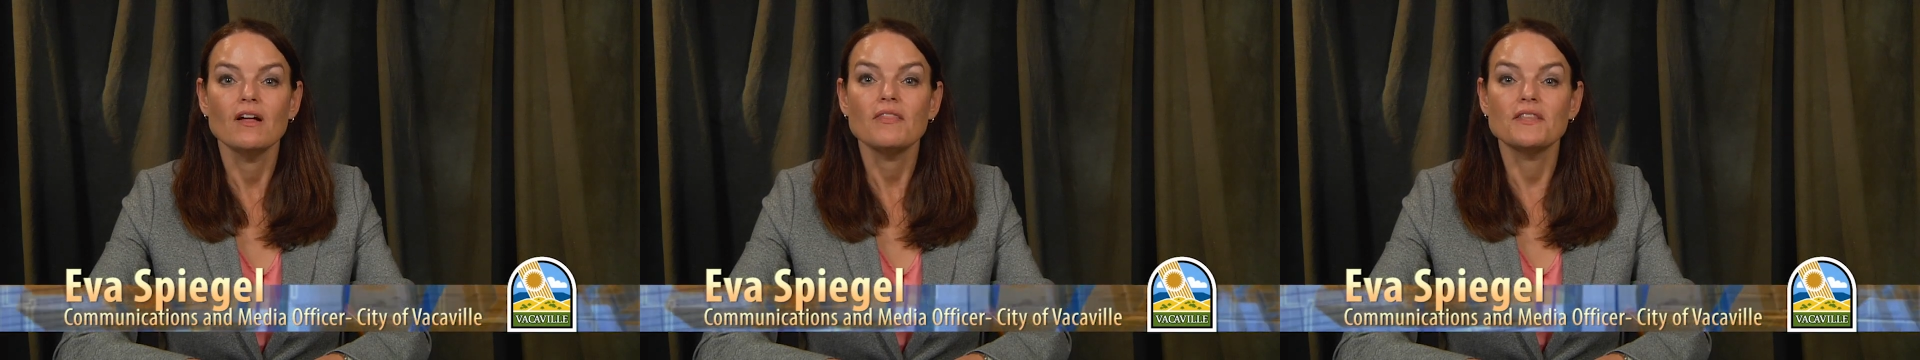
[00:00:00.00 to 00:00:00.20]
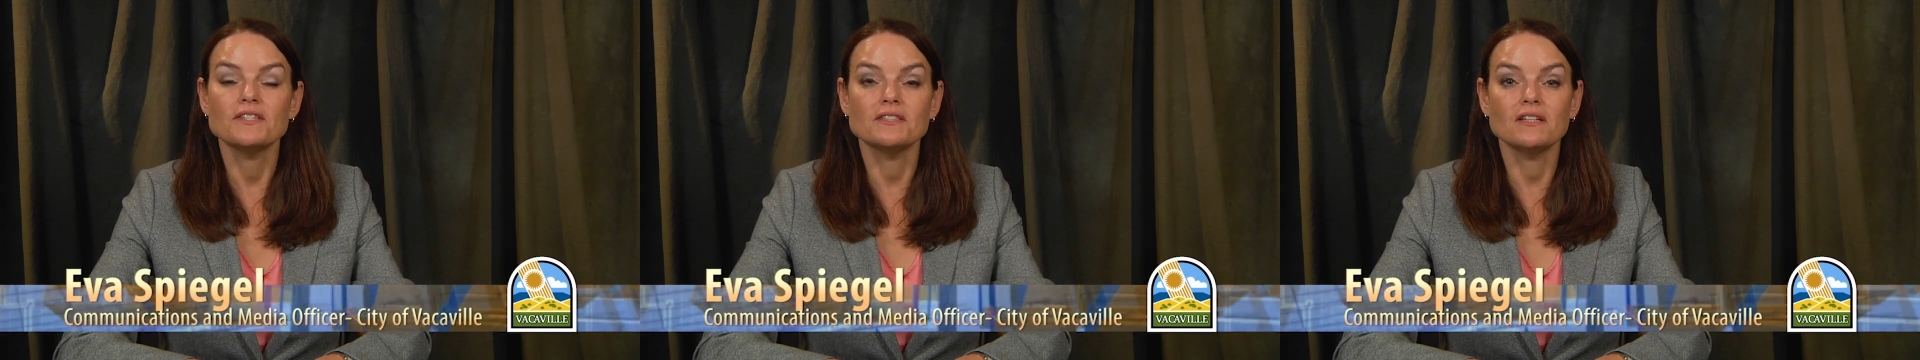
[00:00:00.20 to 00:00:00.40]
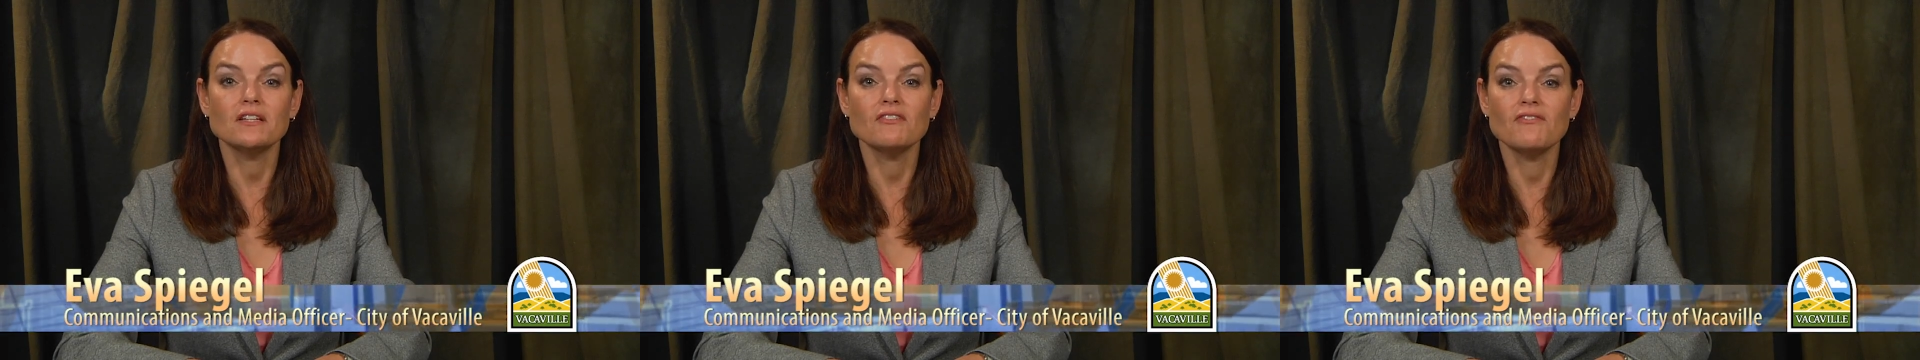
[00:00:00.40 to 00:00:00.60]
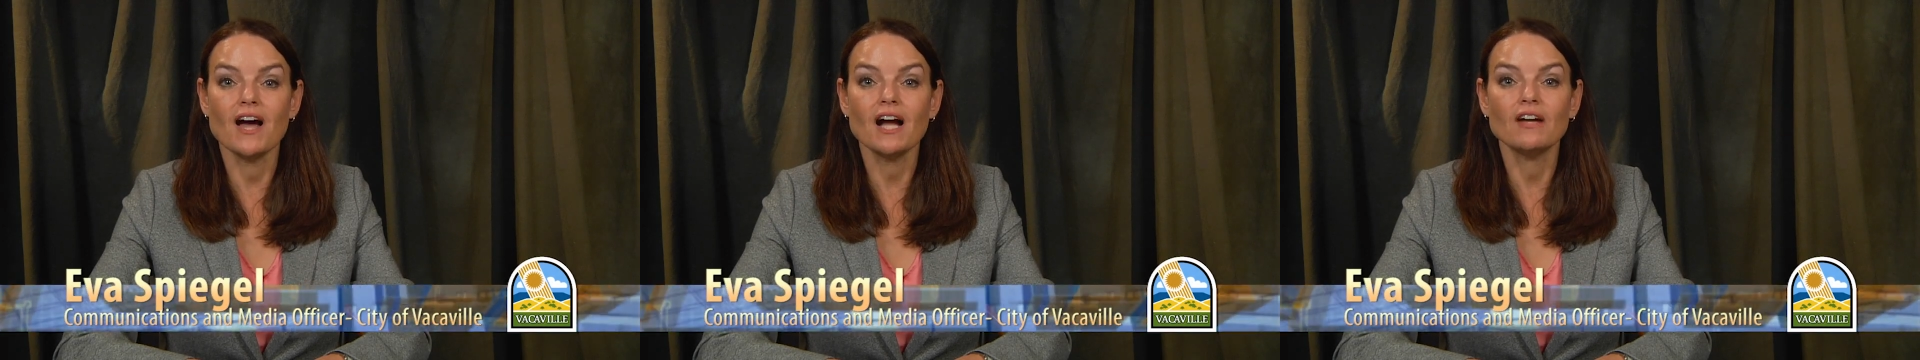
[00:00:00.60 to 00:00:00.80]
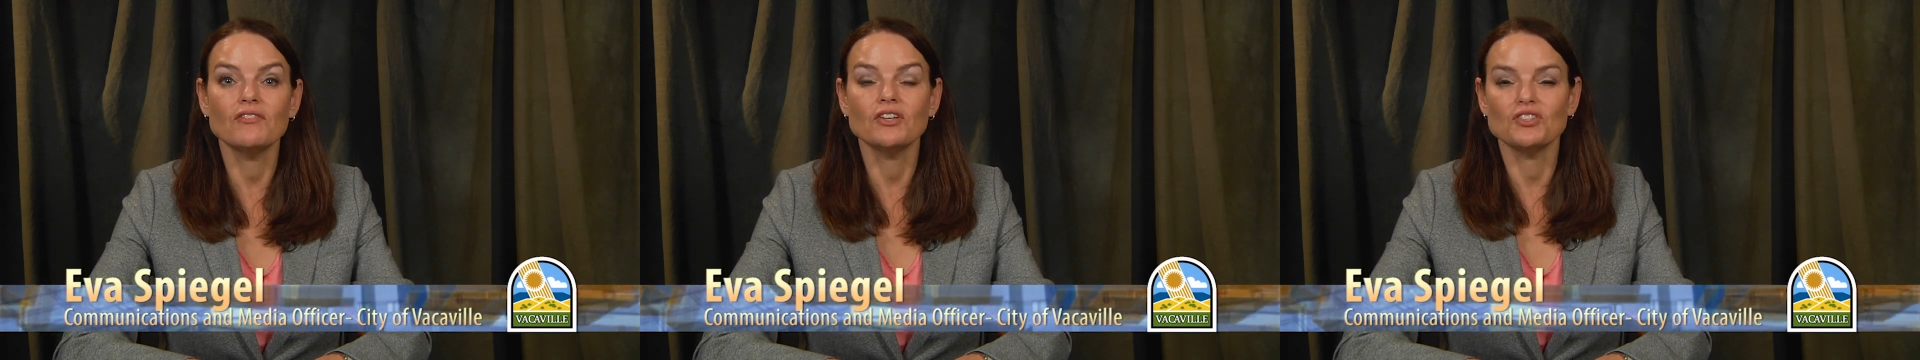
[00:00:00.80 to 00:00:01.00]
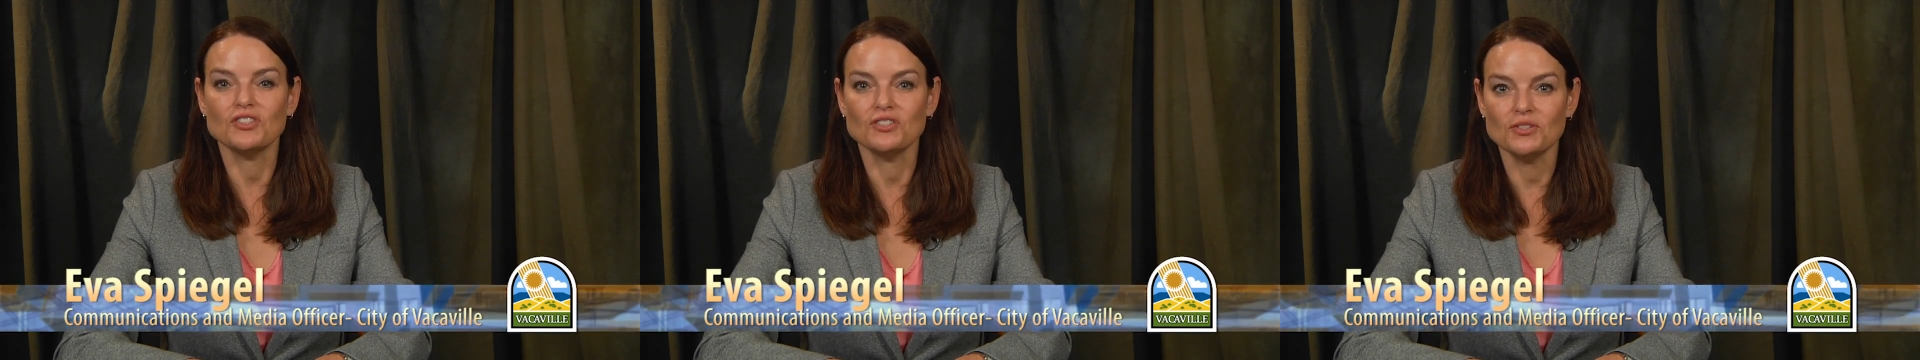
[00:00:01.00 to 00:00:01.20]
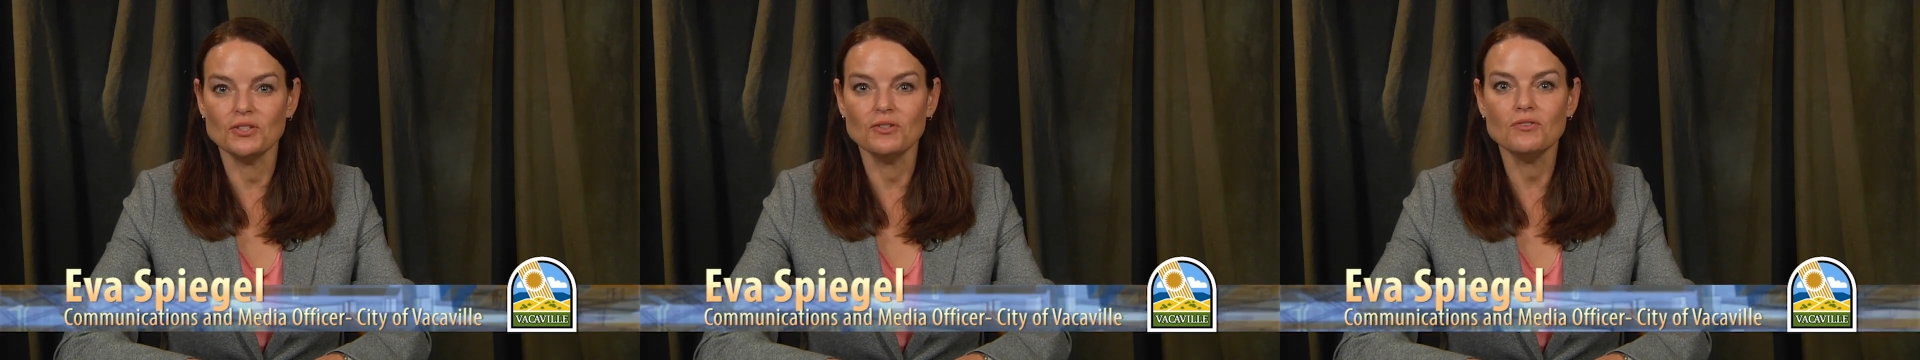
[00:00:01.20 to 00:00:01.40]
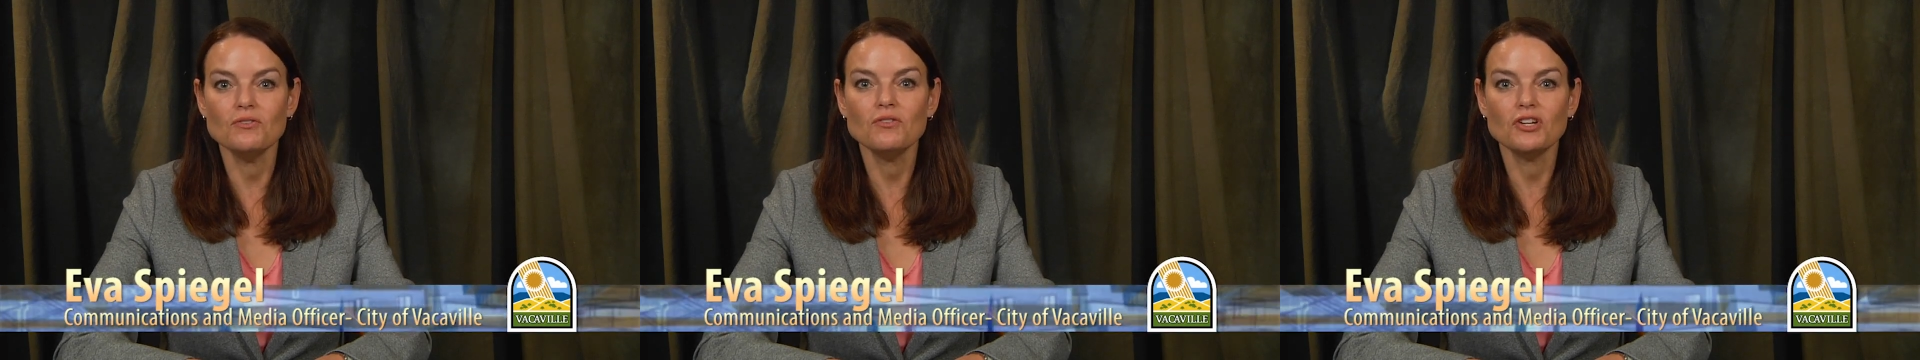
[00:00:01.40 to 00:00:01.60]
the City of Vacaville's
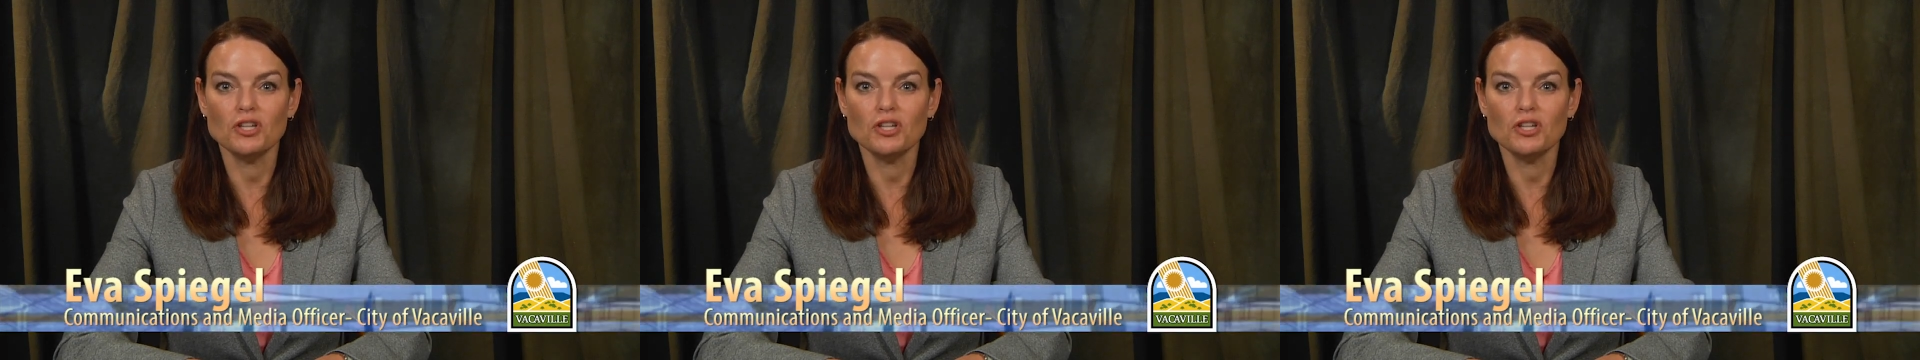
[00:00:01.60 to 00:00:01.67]
new